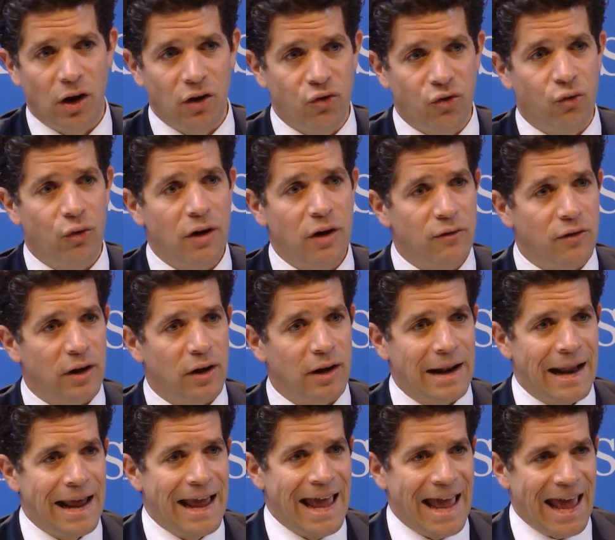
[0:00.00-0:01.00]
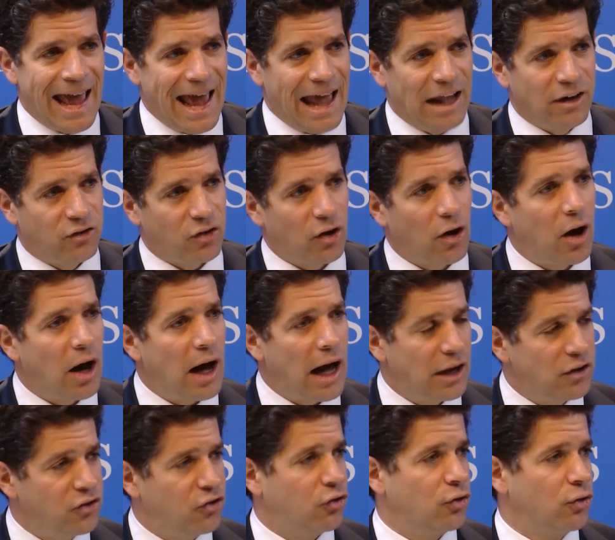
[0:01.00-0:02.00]
driven and
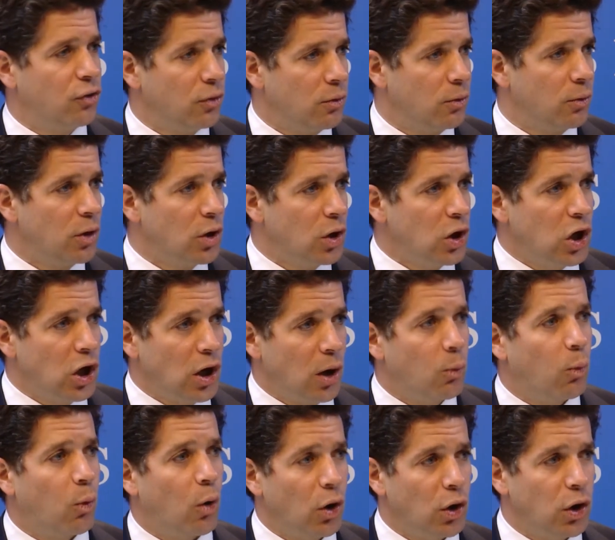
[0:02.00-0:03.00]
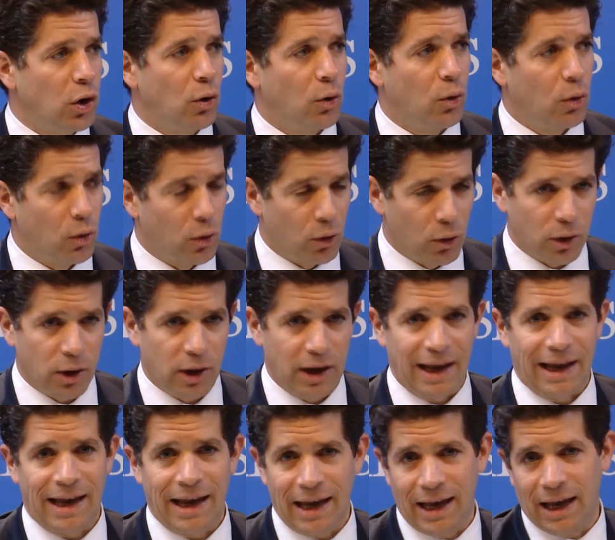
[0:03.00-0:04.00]
tied to what your
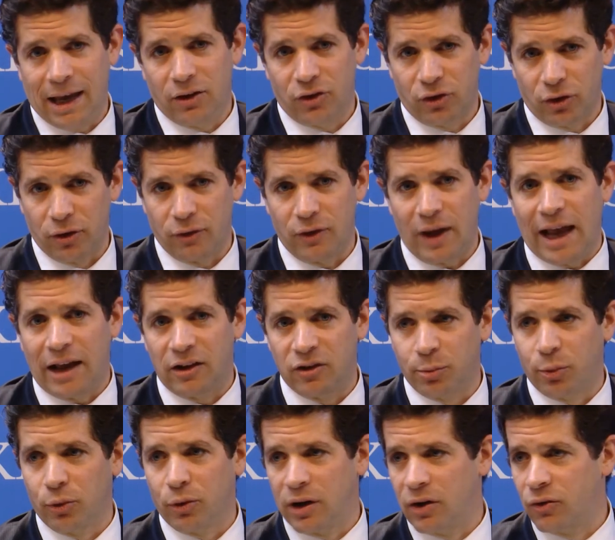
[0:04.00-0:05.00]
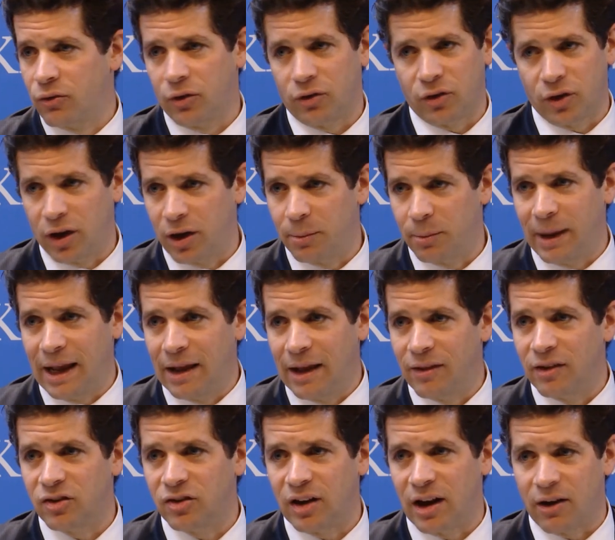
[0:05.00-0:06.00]
key sort of export interests are going to be in
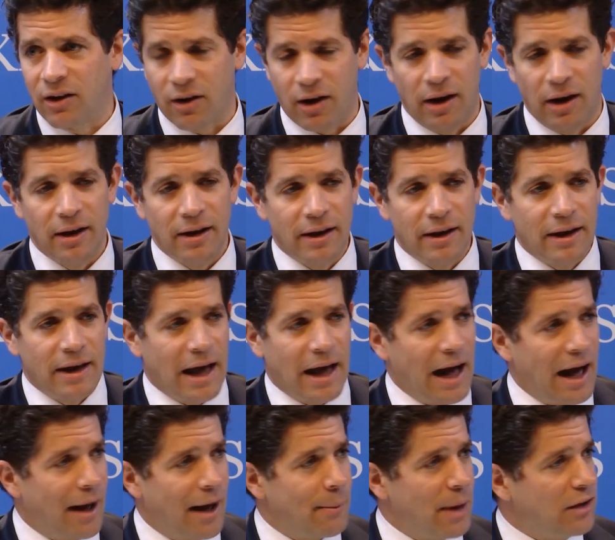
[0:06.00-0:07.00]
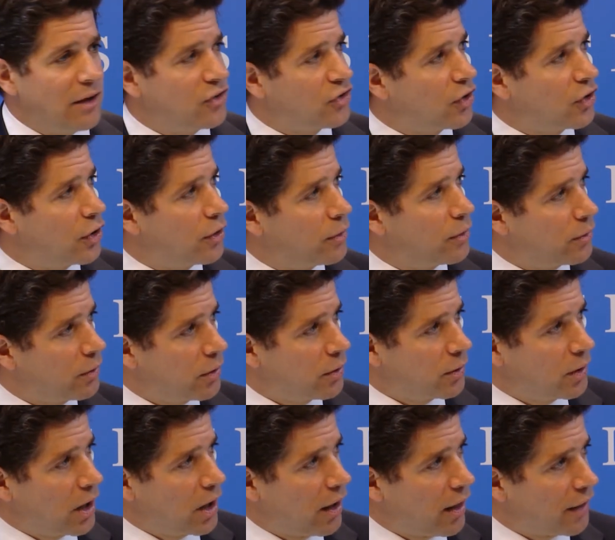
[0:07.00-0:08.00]
this area. And so
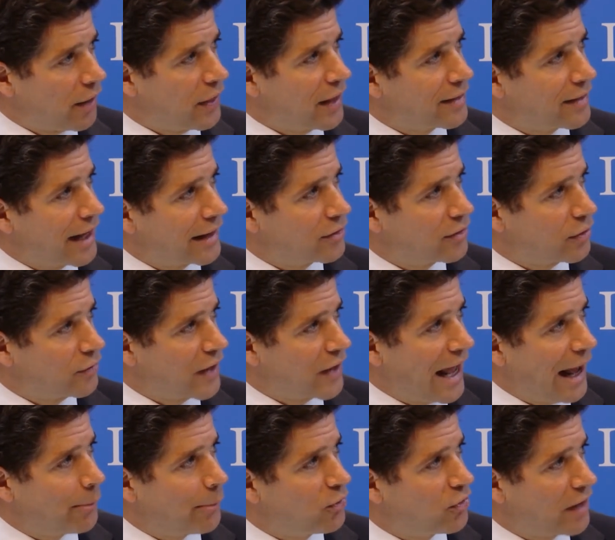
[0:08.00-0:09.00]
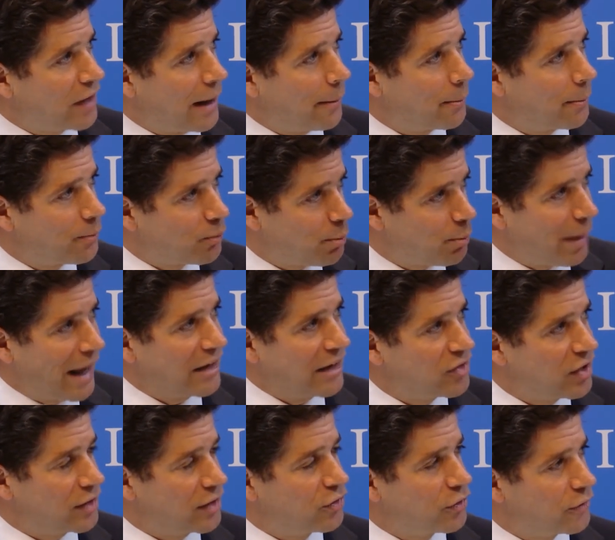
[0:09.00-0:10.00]
I think that sort of captures our
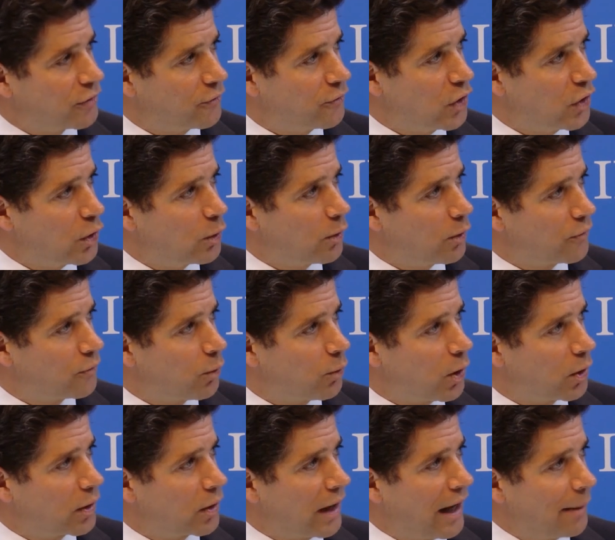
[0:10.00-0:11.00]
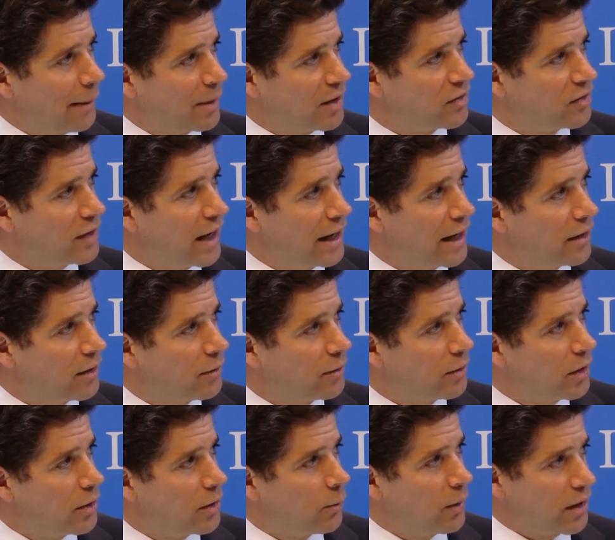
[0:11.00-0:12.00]
basic sort of view of what is needed
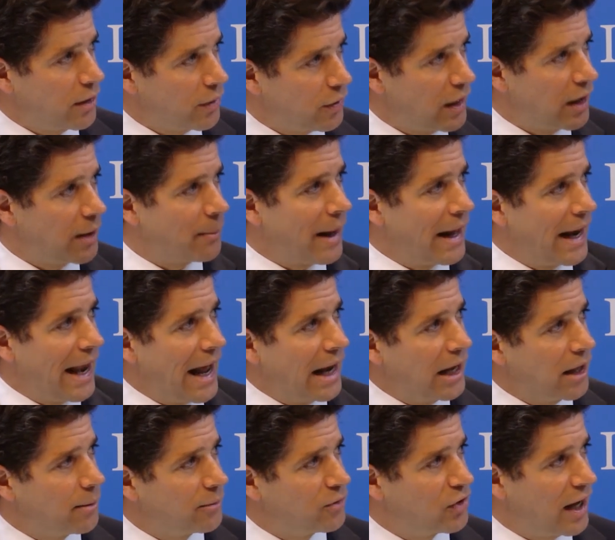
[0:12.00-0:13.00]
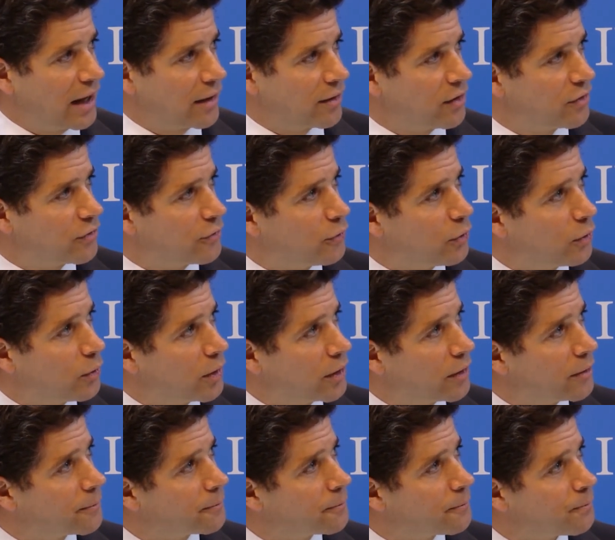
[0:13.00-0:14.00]
when you think about how do you take this
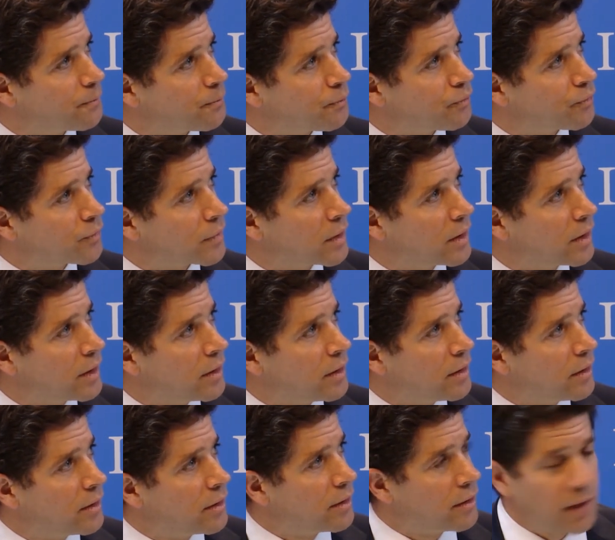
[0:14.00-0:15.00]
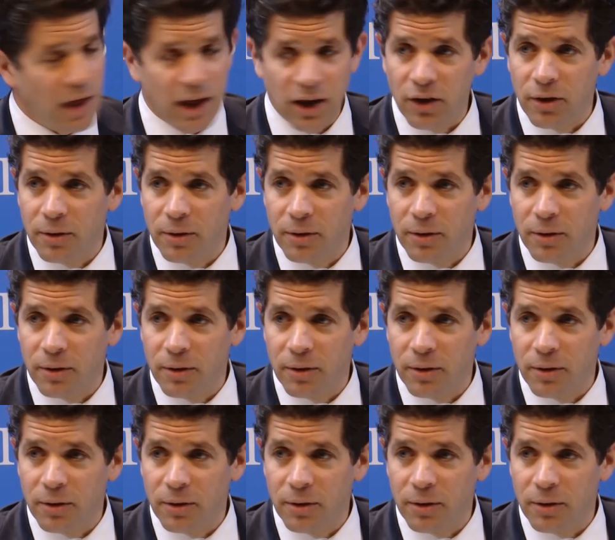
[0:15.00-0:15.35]
forward. Thank